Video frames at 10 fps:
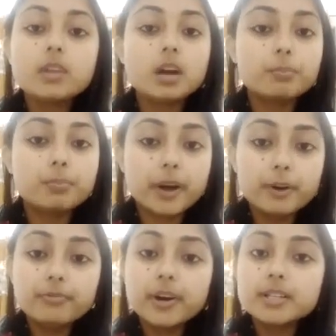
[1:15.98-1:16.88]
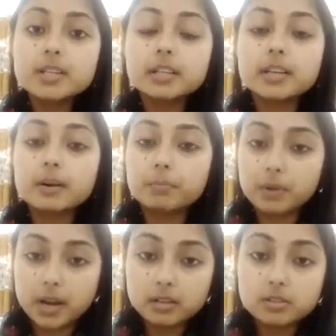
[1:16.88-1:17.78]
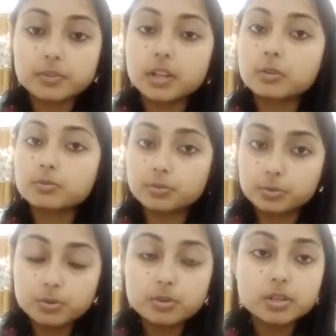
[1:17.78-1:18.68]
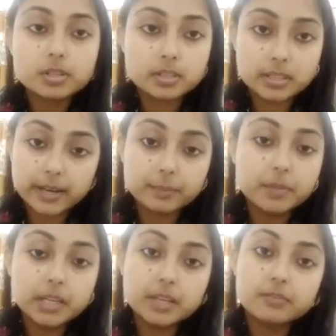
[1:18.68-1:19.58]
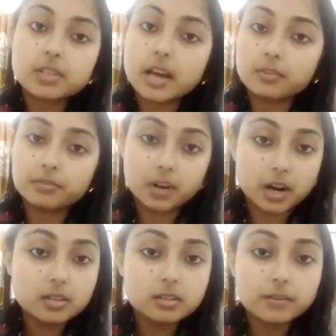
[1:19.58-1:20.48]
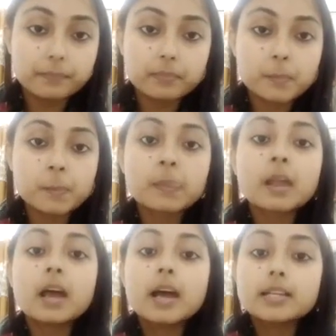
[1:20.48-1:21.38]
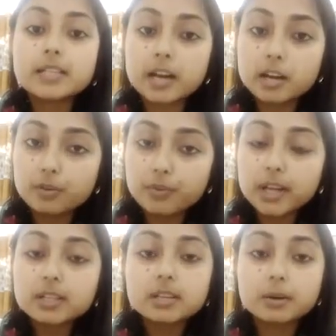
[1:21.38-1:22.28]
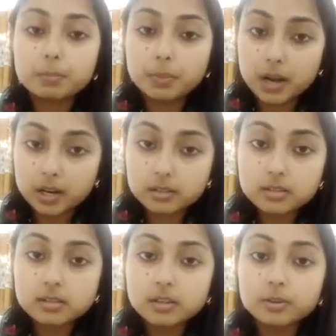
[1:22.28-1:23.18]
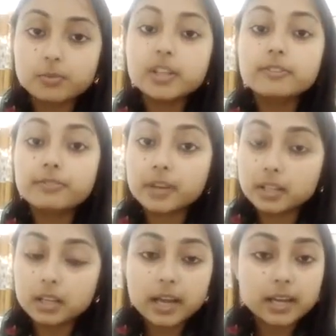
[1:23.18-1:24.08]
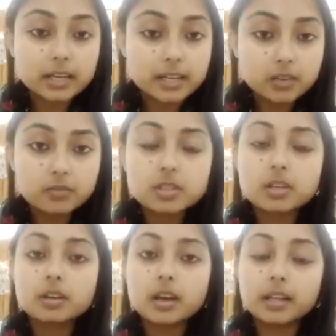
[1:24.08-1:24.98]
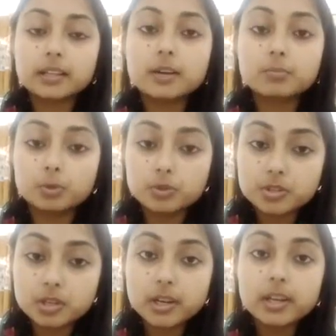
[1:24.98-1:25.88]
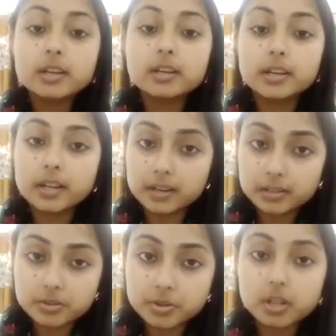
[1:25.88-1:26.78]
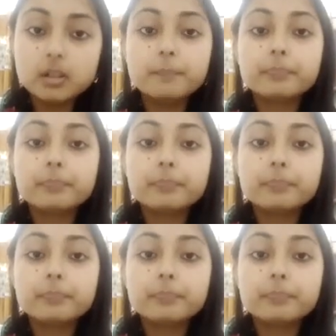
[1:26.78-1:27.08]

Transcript: Bryophyta, they are plants without root, stem, leaves and flowers. Pteridophytes are plants with feather-like leaves and they are mostly terrestrial.